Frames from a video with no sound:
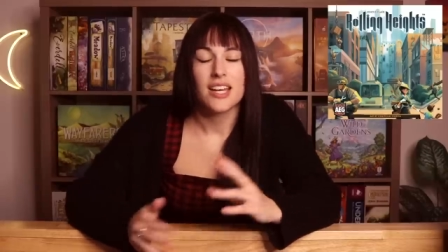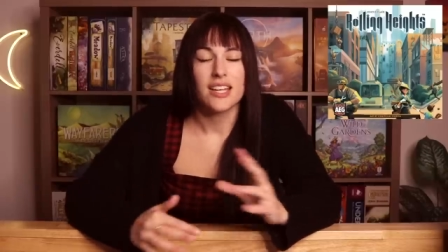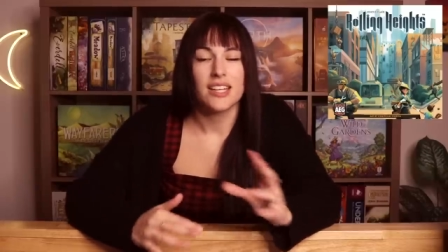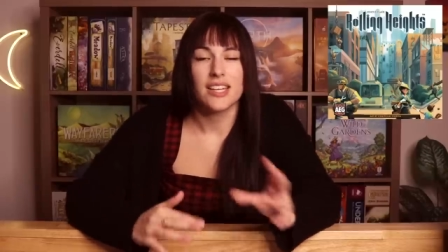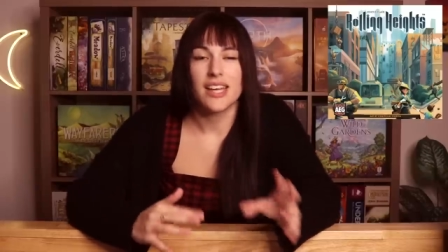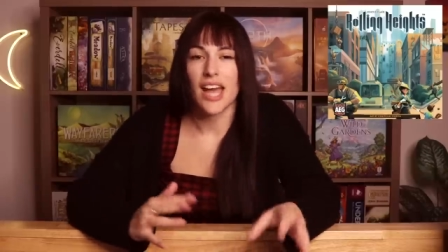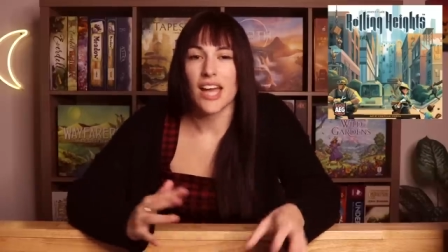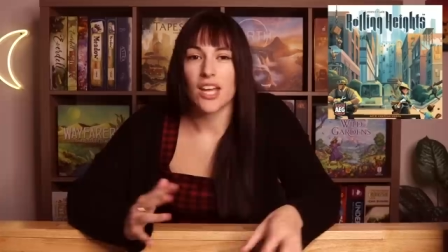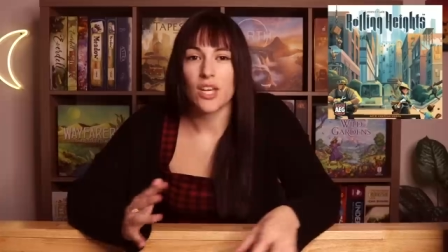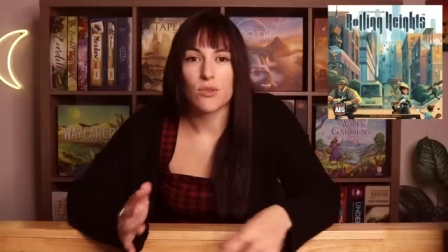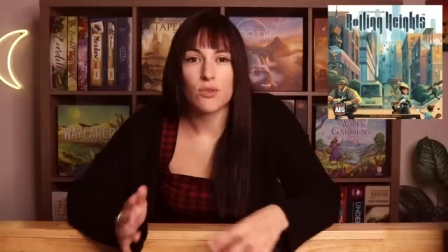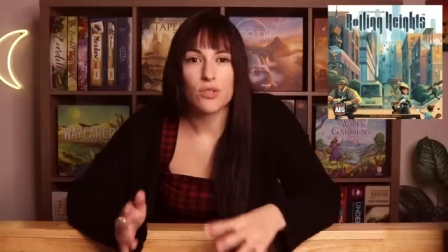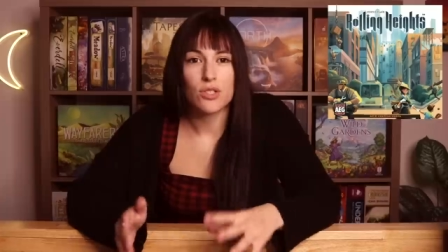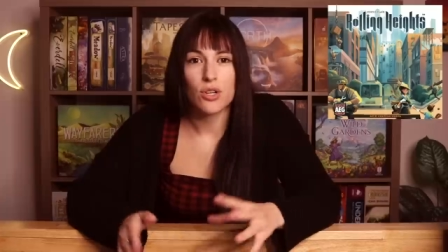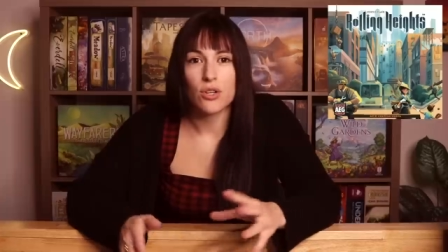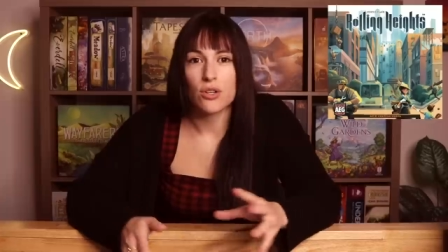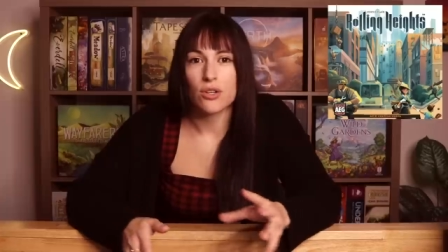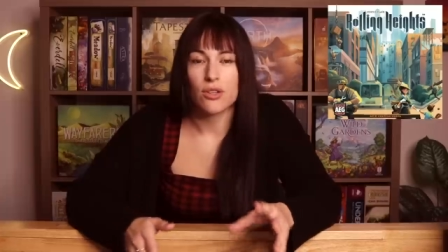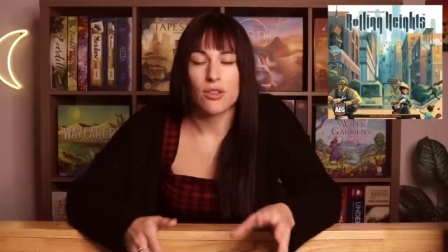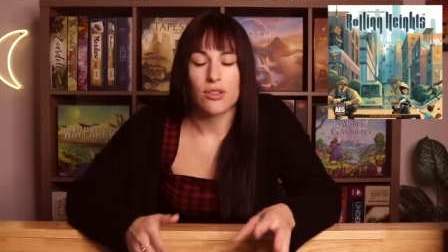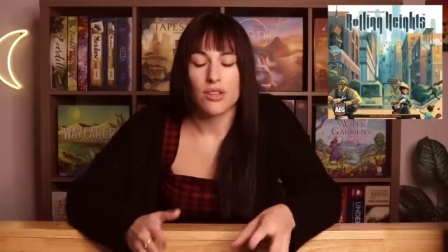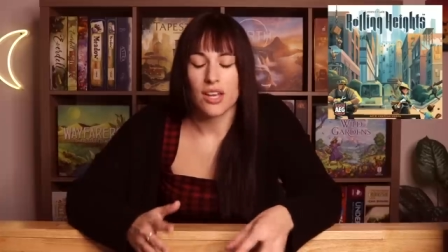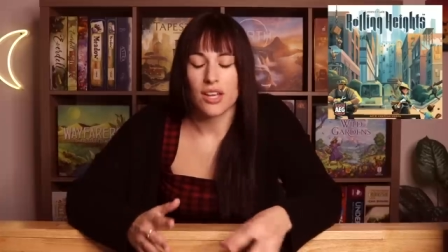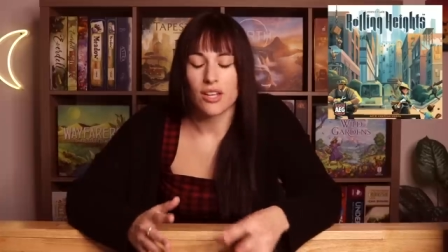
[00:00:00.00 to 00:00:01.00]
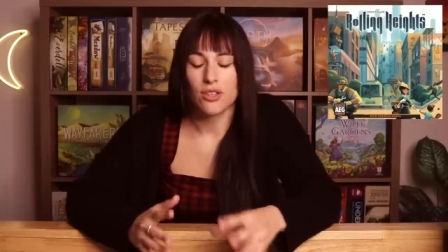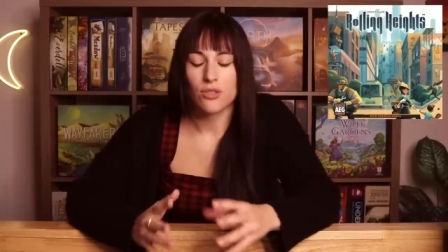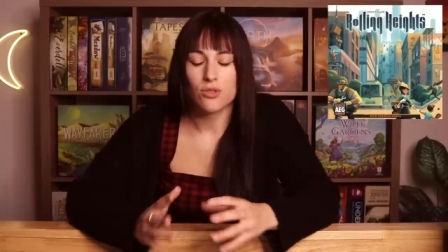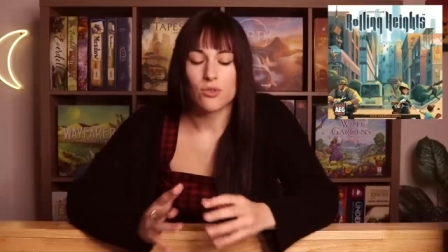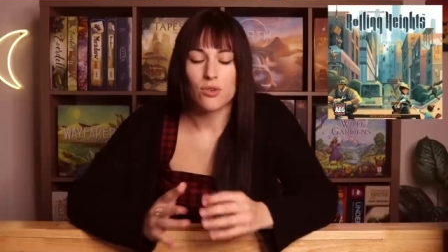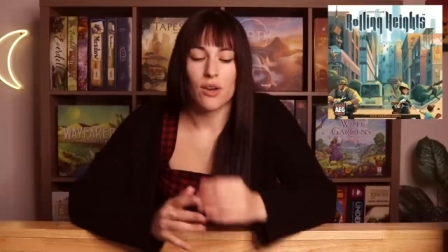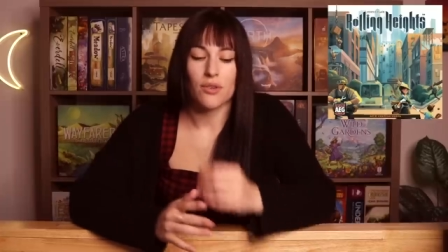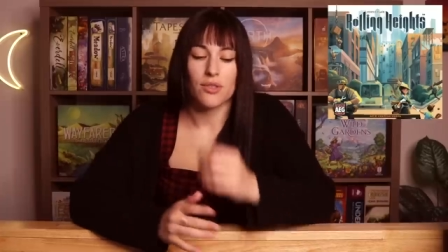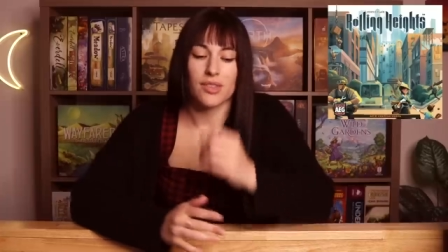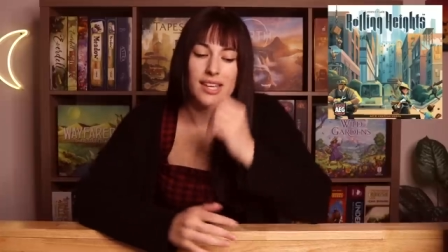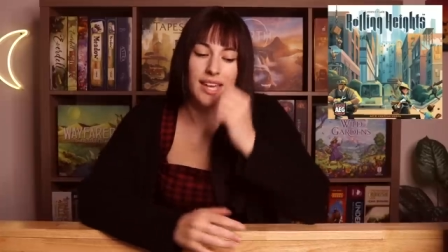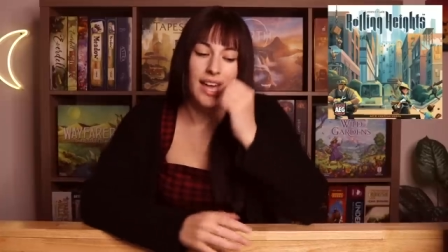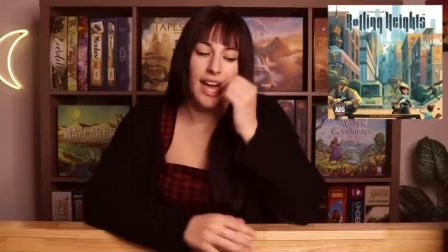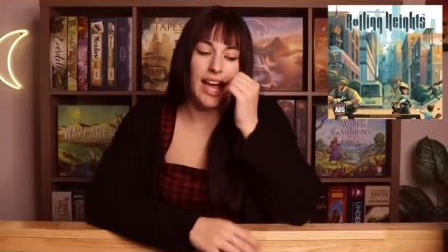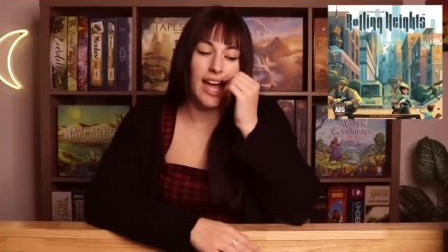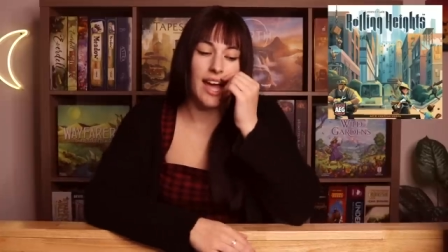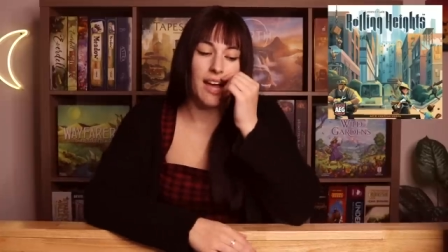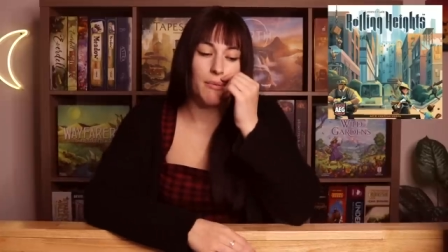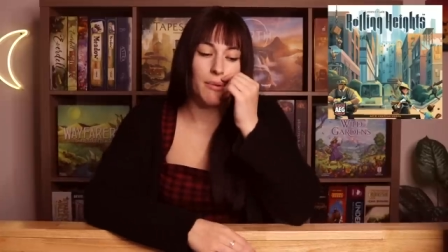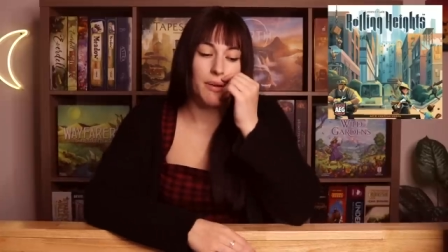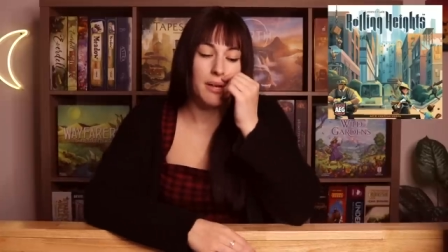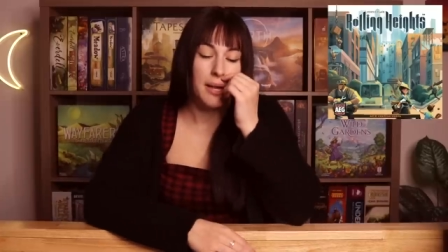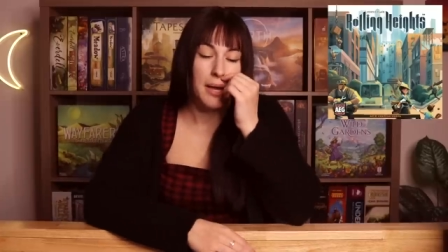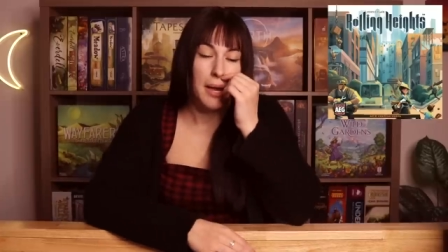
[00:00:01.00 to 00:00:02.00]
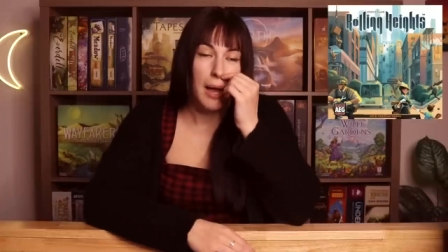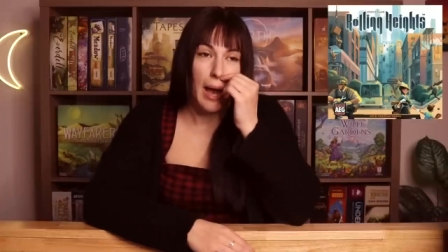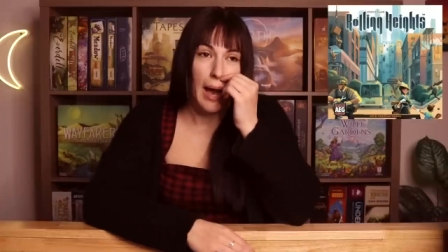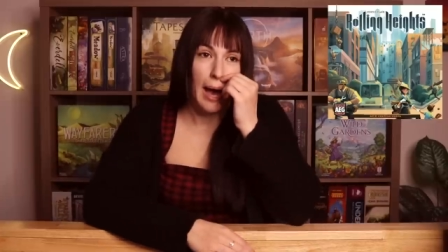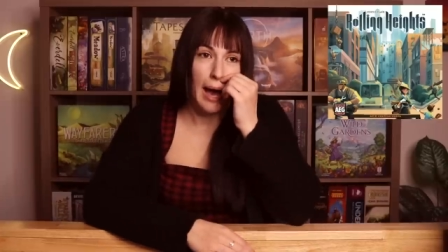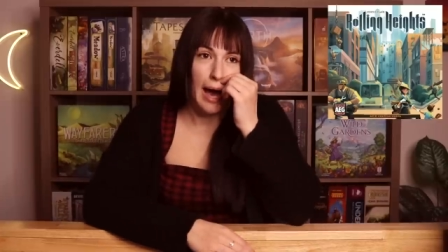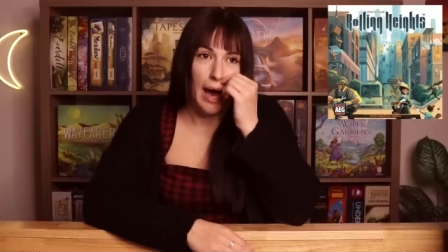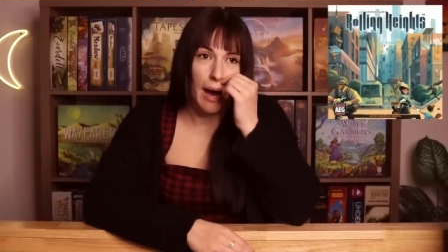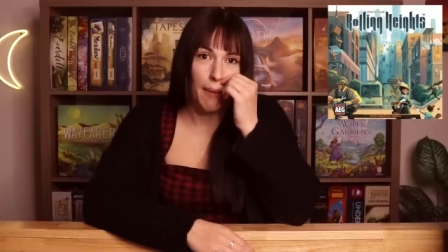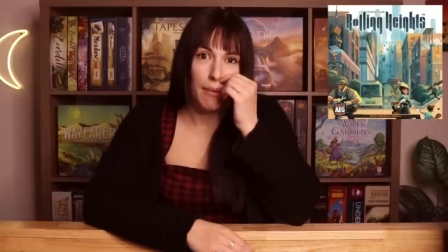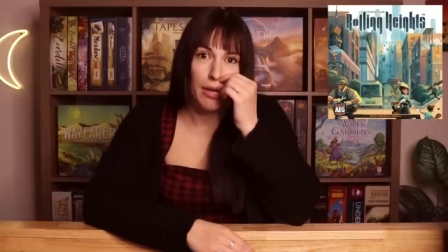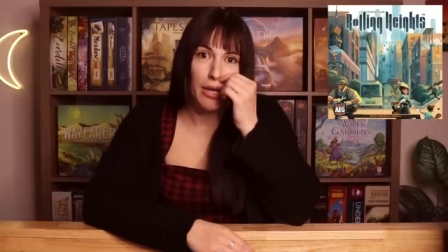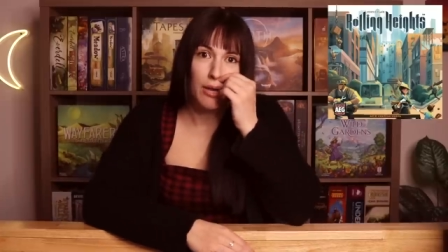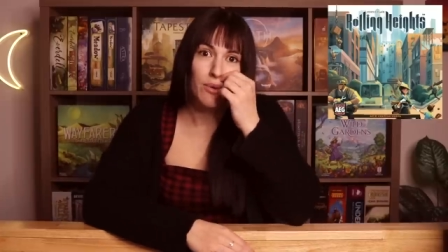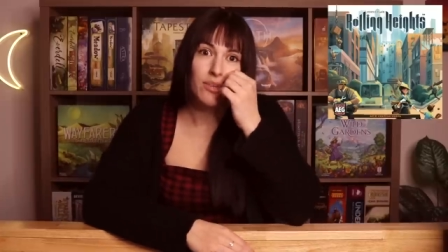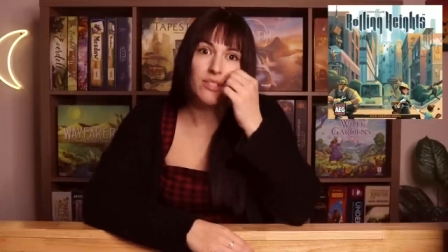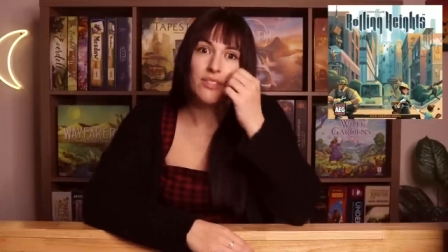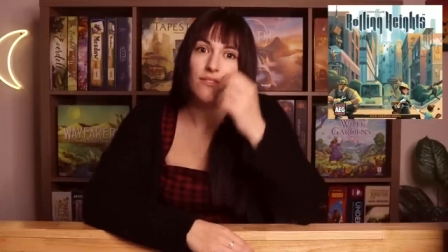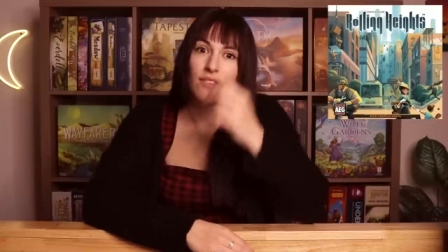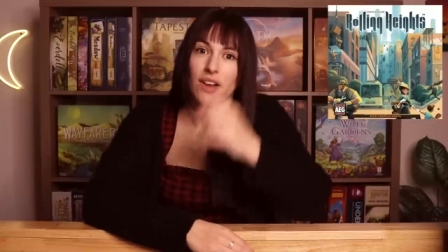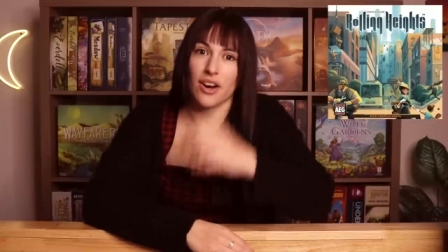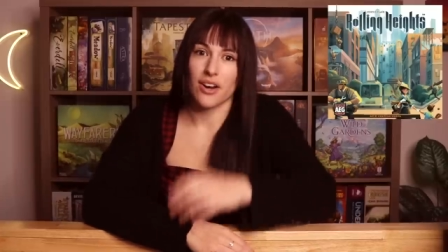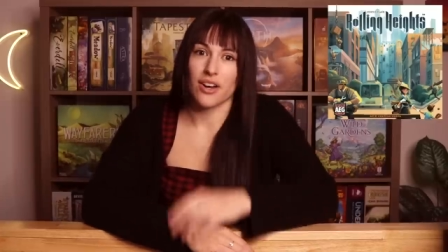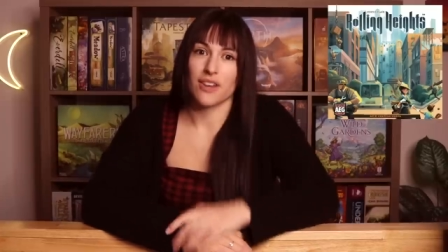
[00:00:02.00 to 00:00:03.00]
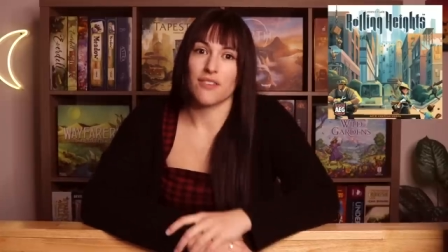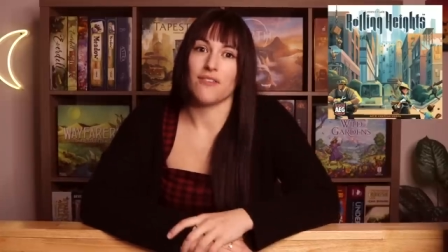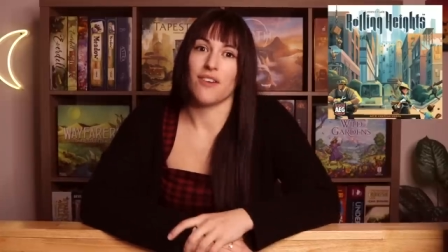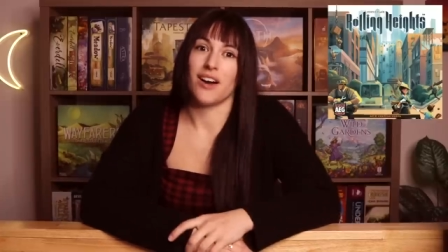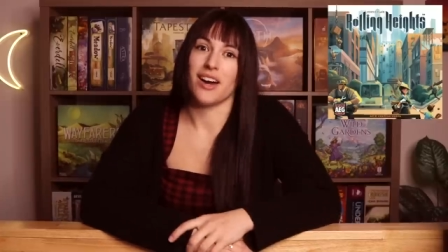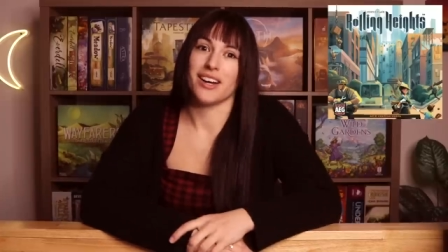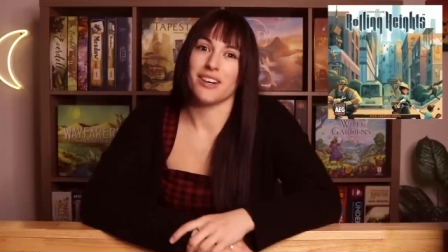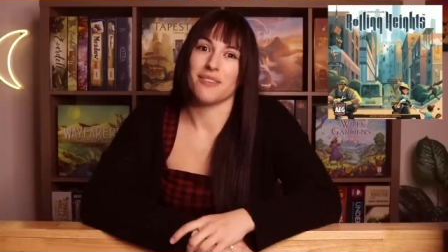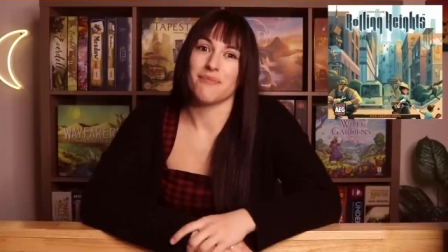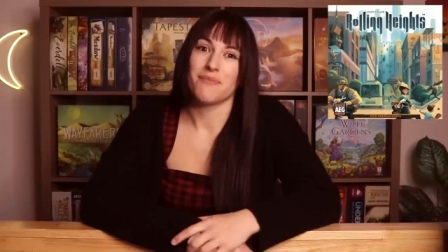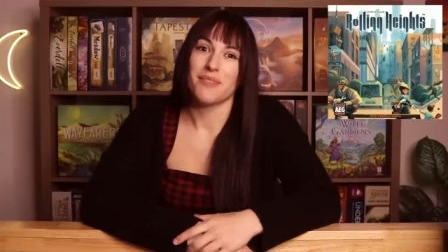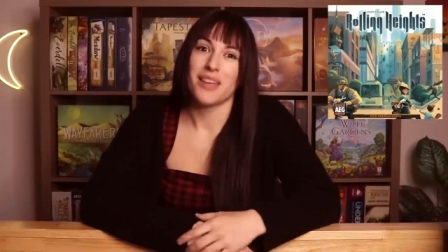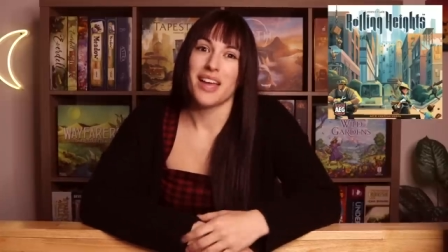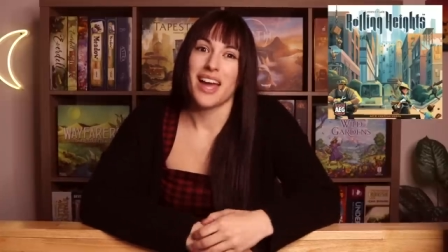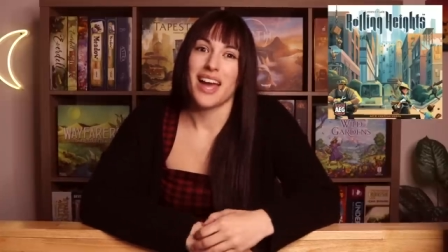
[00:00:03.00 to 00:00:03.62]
get you certain things throughout the game. Um, it was very fun.